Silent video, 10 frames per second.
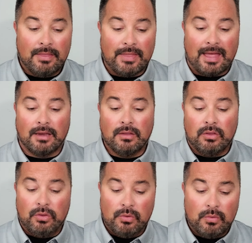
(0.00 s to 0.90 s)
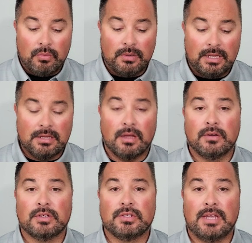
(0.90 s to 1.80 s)
that you need to
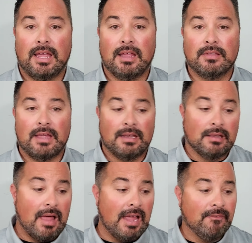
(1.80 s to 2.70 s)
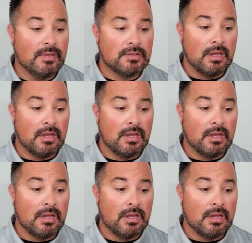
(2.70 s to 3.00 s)
understand that life is